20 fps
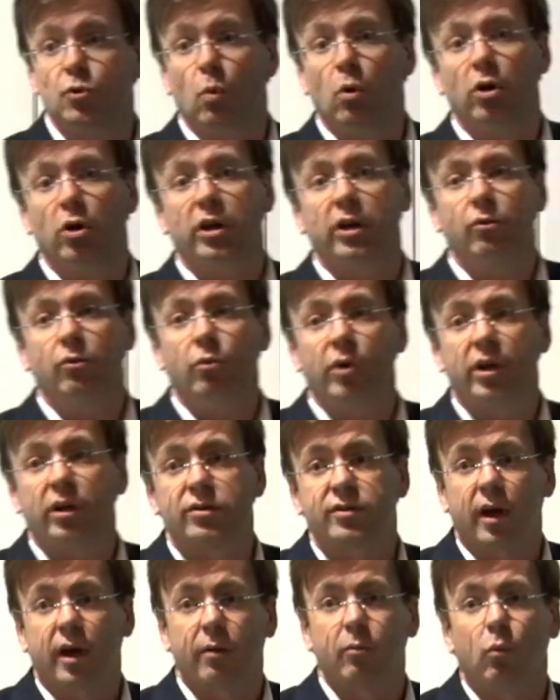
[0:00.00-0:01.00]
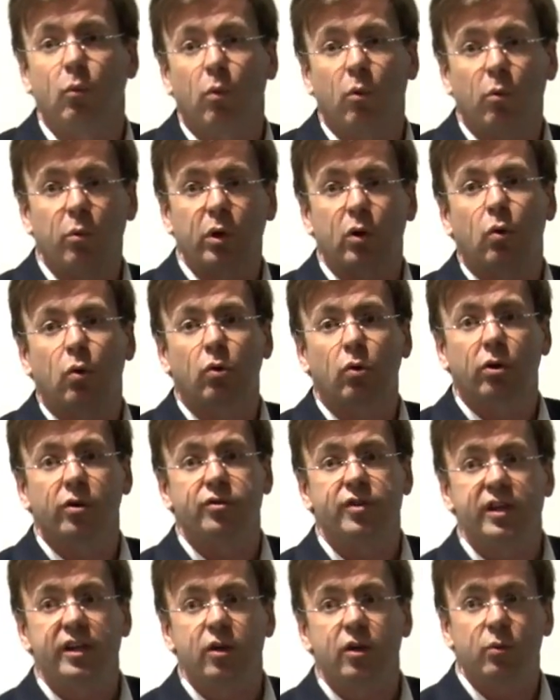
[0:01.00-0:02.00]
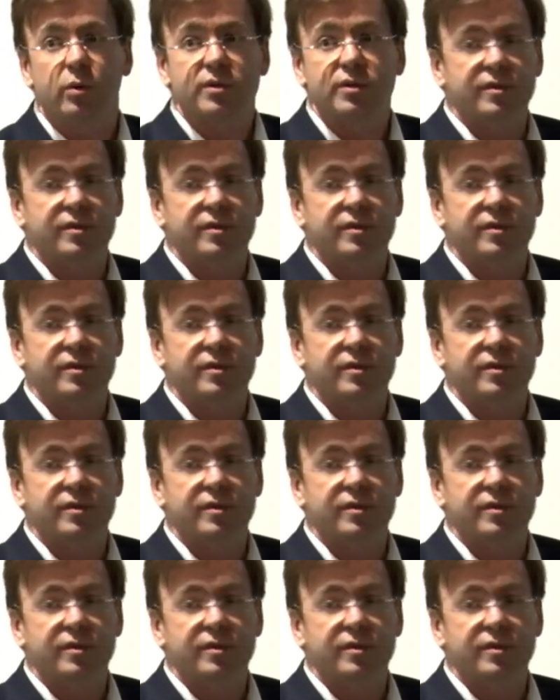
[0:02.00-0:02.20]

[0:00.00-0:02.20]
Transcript: work in real time and what we call continuous